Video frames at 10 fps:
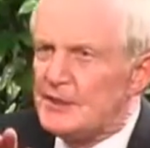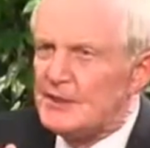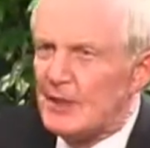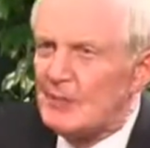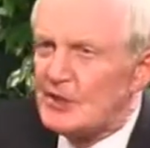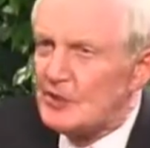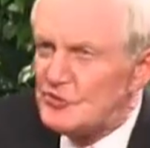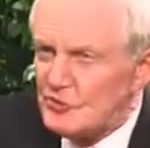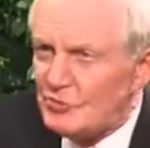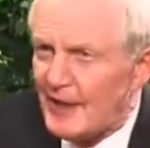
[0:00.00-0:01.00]
Tell me, did
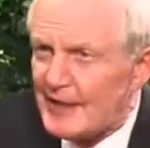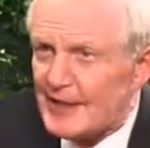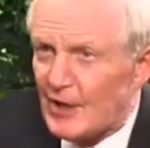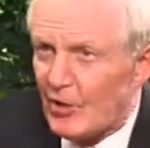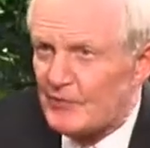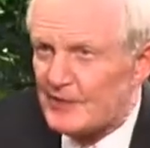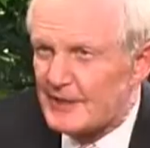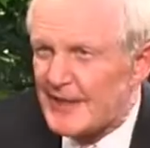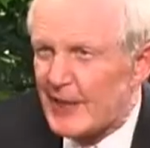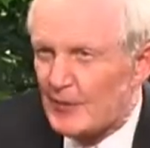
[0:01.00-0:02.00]
you try any
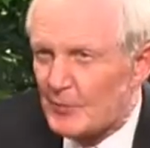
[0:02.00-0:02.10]
over-the-counter